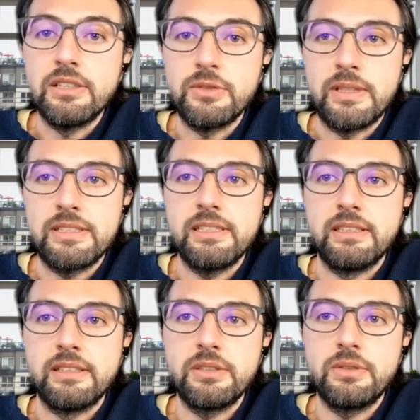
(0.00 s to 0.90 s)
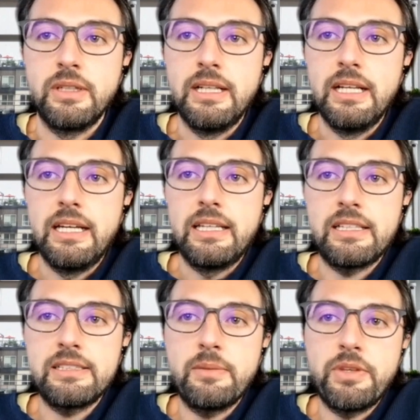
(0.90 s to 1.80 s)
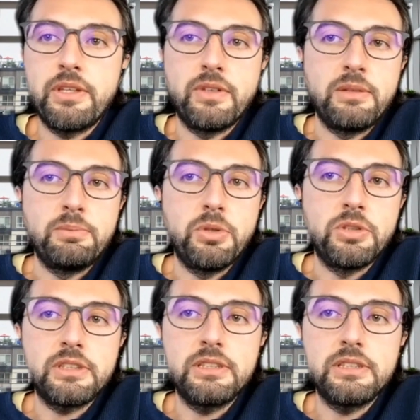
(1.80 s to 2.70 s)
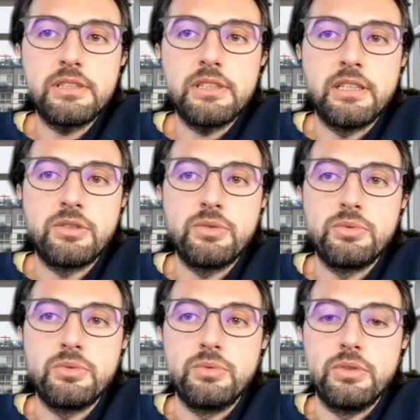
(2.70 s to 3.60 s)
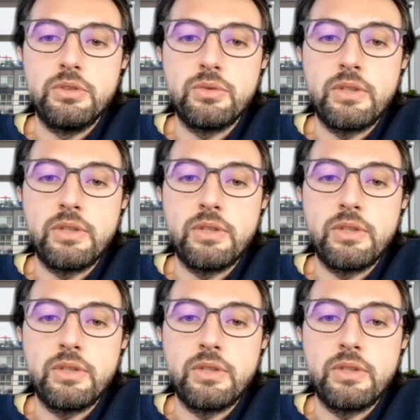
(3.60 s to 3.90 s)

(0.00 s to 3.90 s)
in Switzerland. So that's something very important to